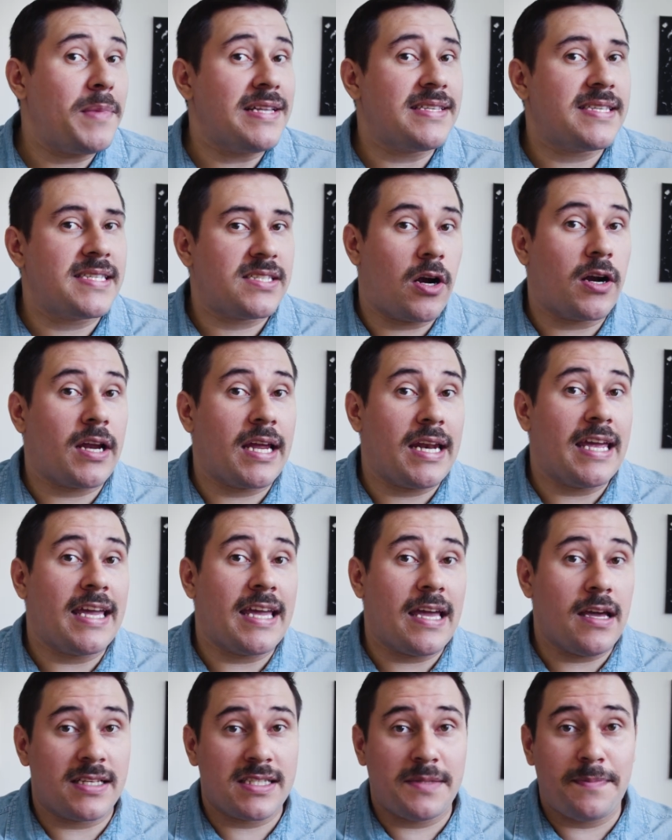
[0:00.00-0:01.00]
means targeting
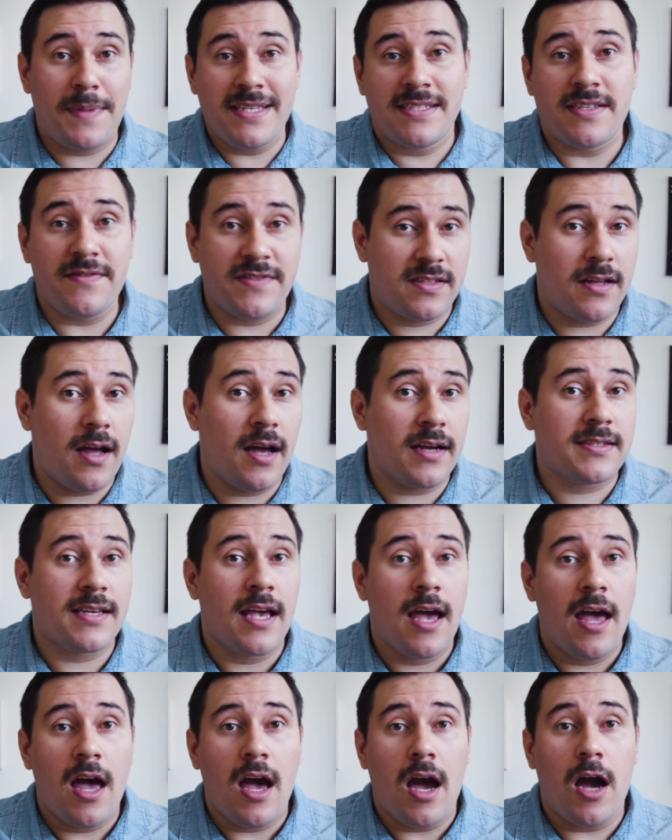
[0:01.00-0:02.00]
expensive stocks
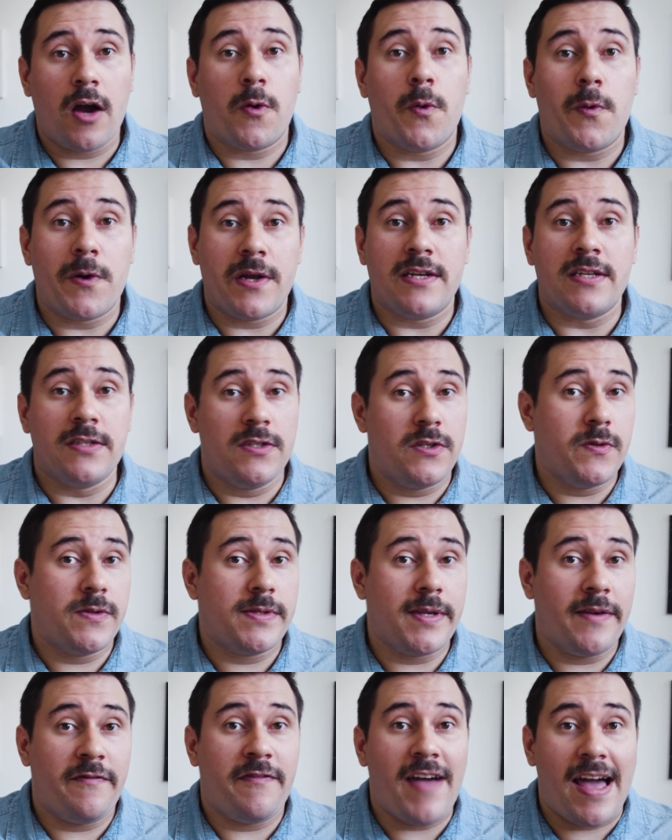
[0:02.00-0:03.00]
according to
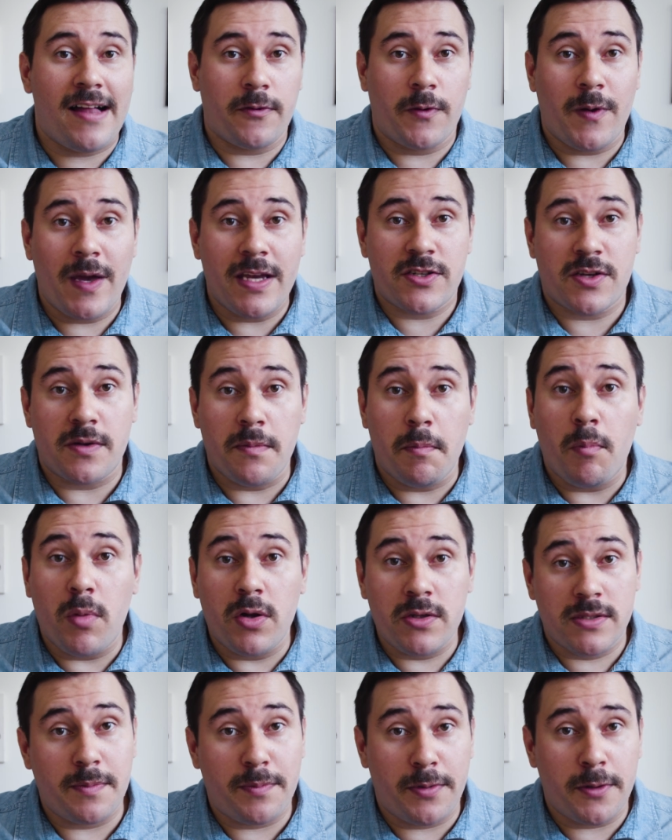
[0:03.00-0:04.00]
some valuation
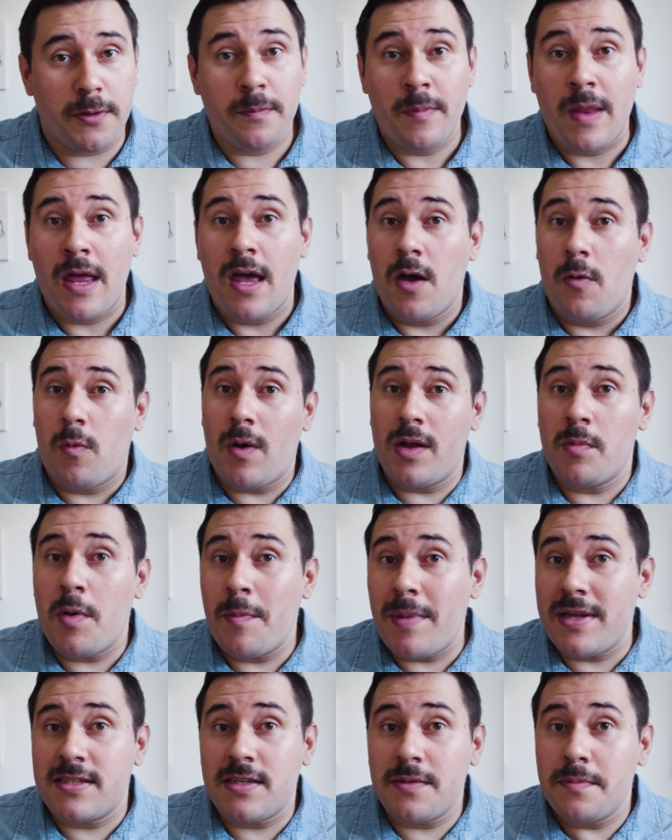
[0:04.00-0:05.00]
multiple, while
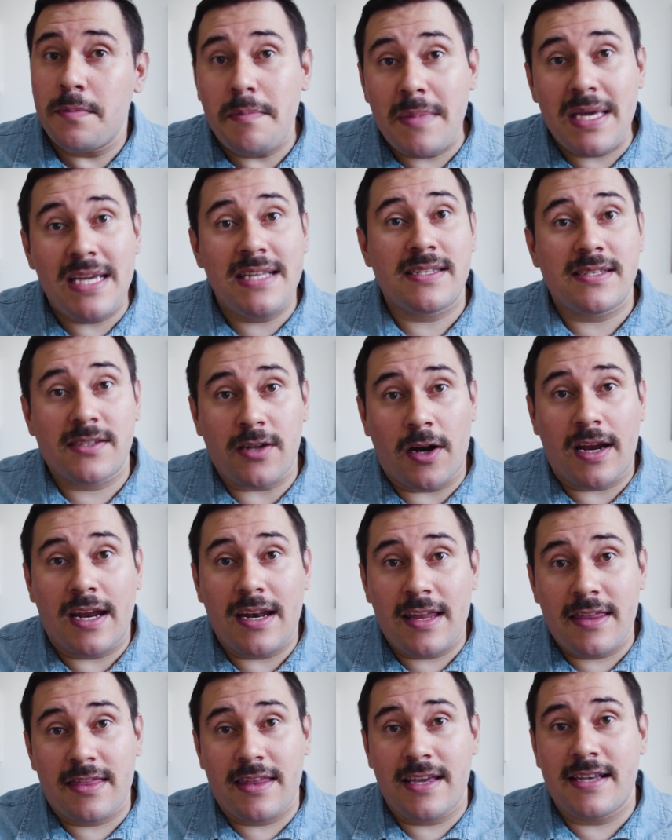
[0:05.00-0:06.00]
momentum means
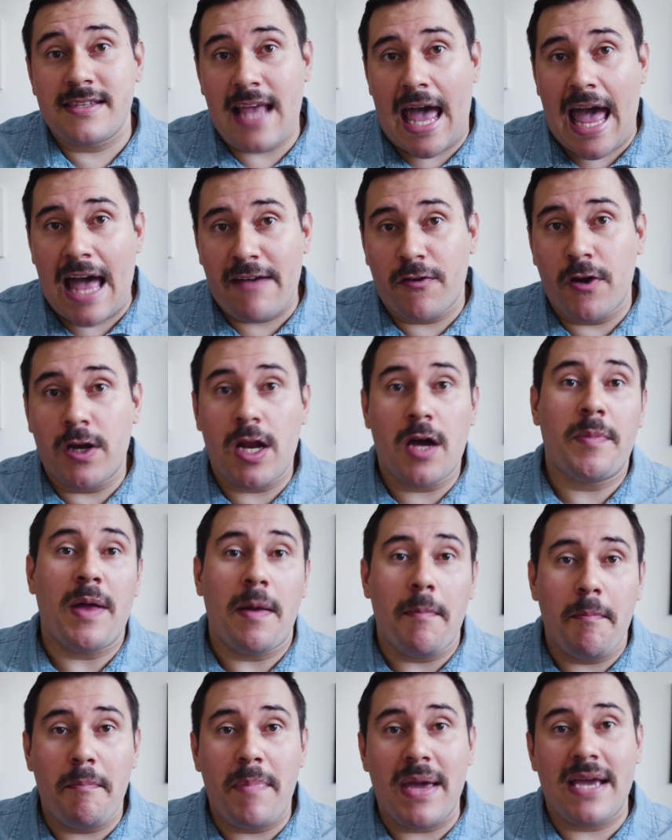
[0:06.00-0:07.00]
targeting things that have gone up
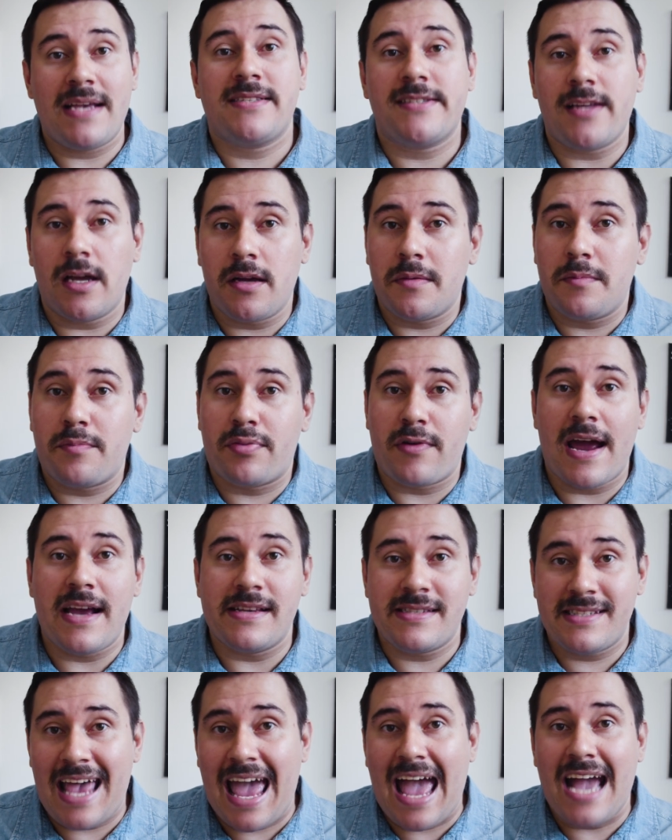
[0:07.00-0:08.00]
based on
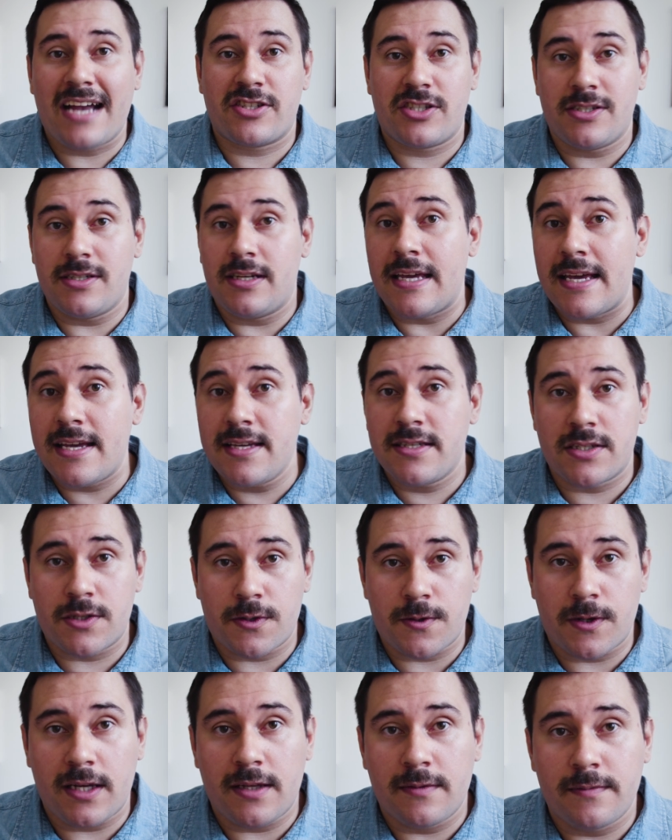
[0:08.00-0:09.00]
price action
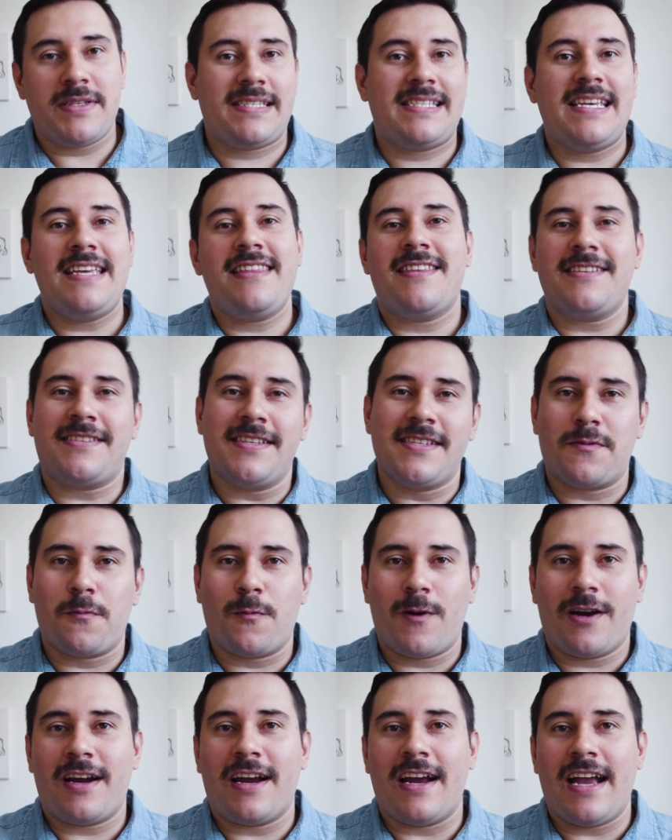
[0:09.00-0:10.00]
history. But see, this is
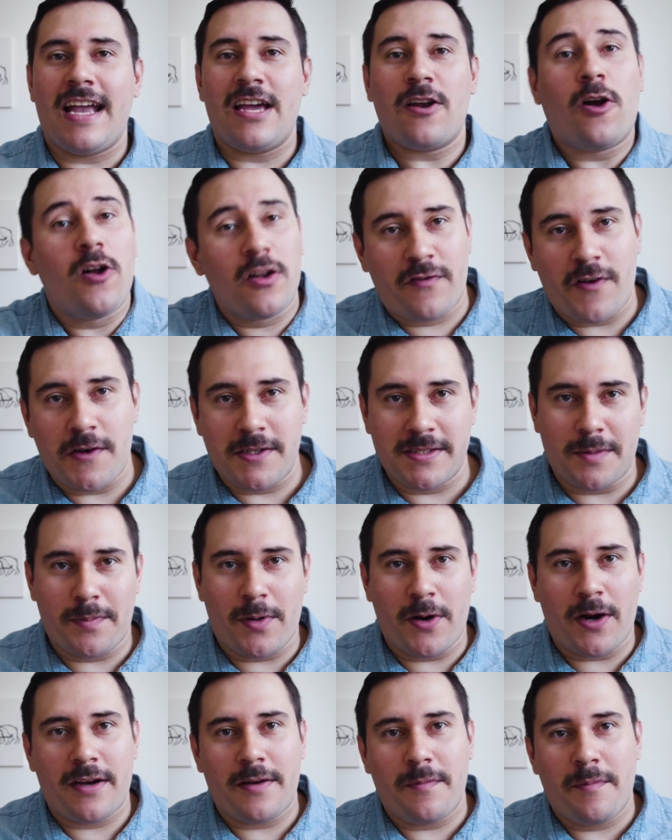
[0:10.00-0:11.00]
where it all falls
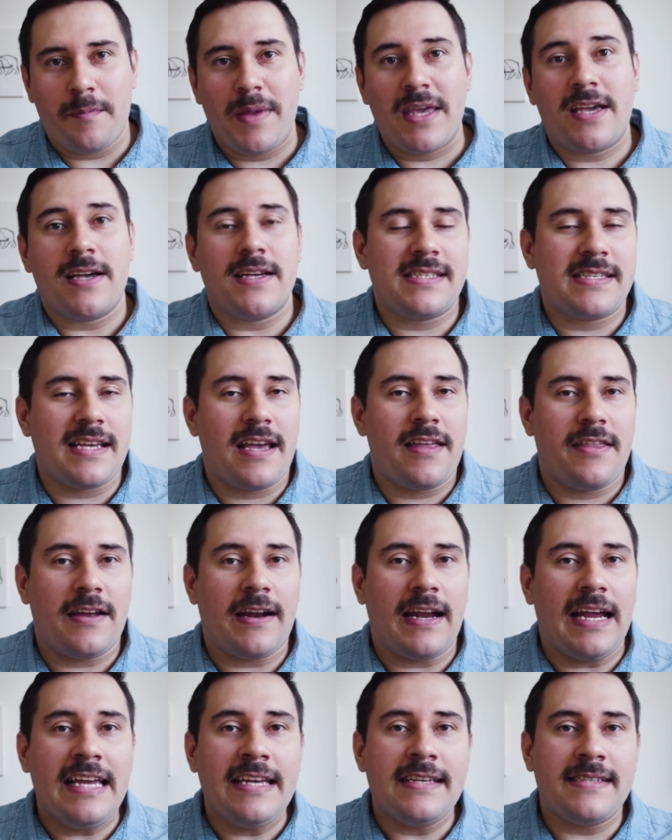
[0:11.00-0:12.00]
apart, because
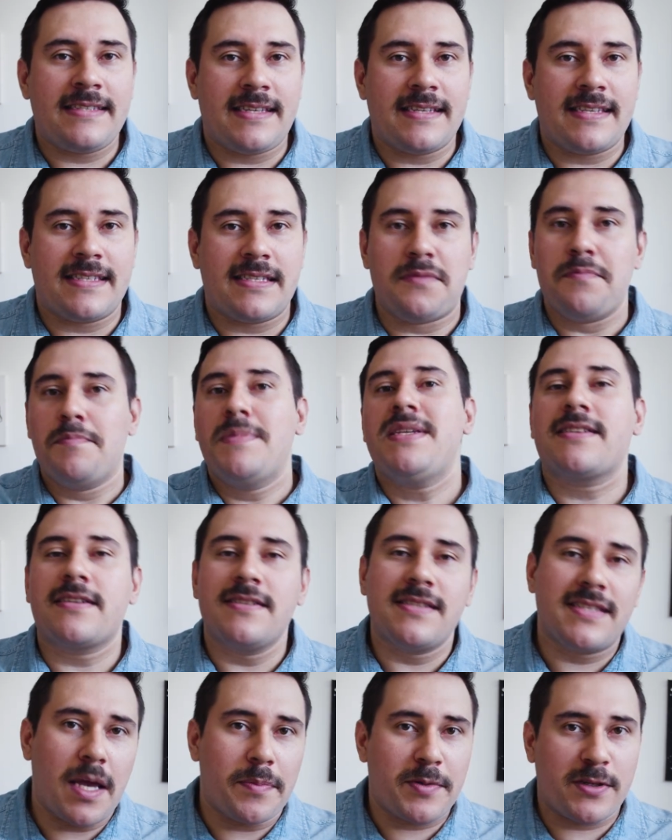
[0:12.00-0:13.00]
there is this
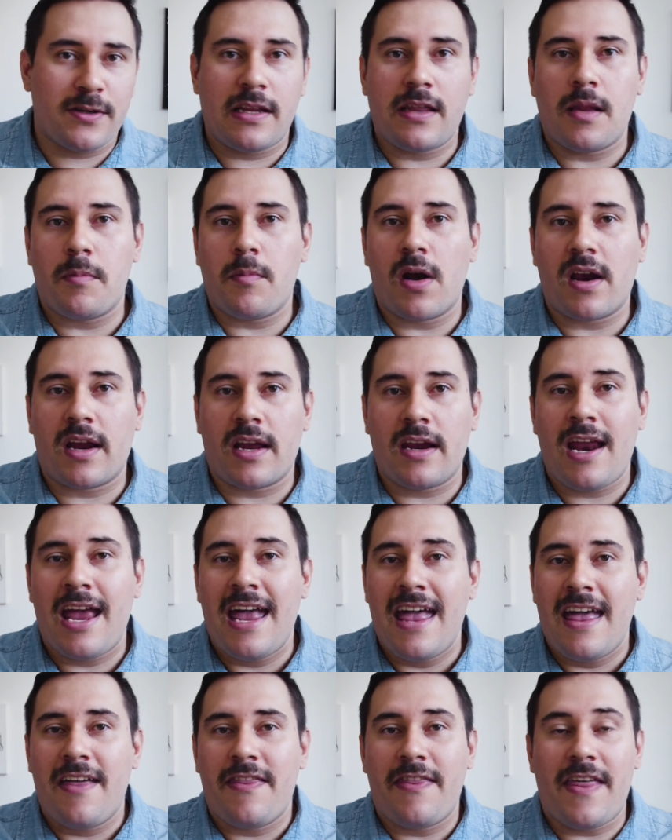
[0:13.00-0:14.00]
misconception in the market
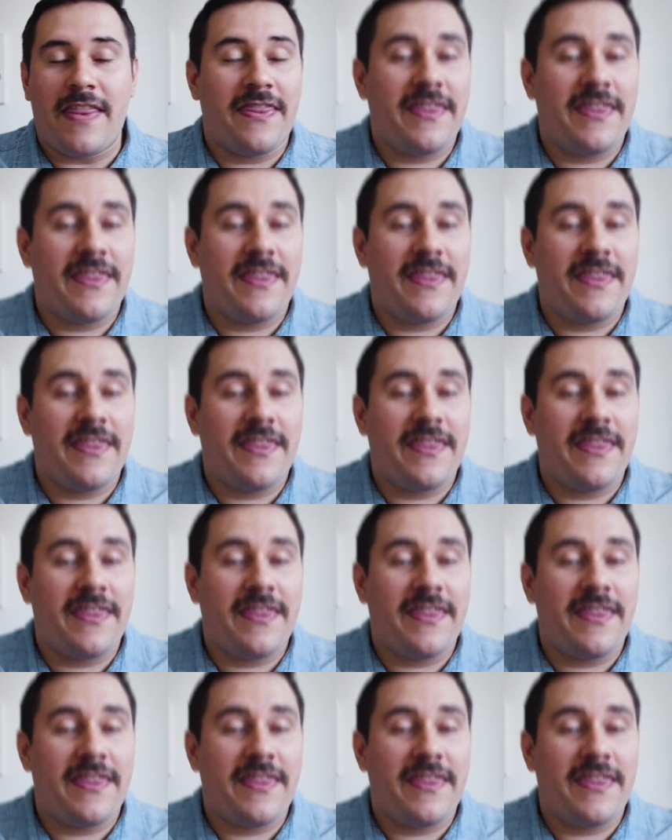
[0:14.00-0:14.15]
that